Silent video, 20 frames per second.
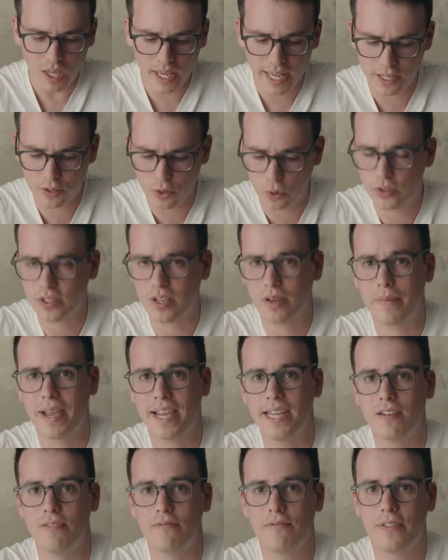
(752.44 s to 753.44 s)
and is also
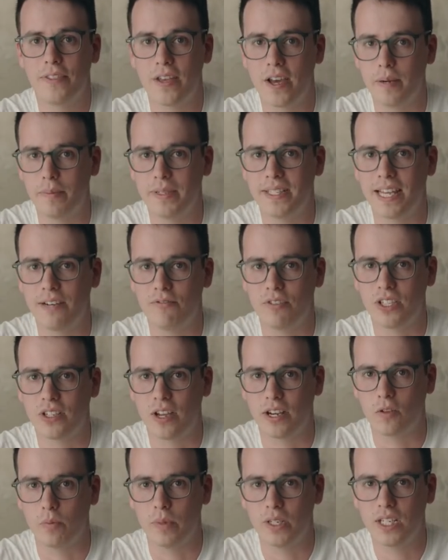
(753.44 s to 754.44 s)
made of 30%
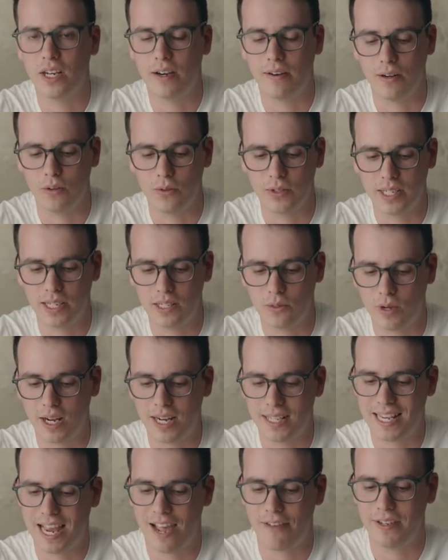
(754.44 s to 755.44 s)
recycled materials, as
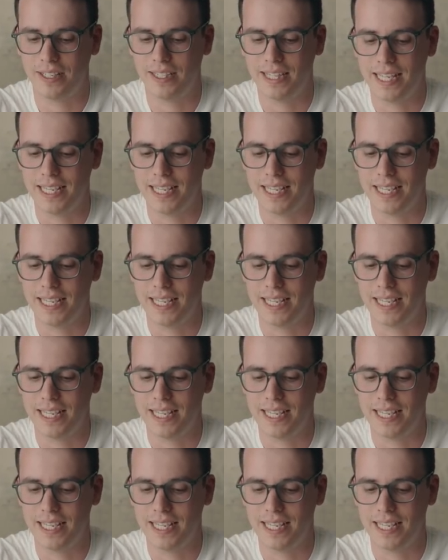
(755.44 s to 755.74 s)
well as having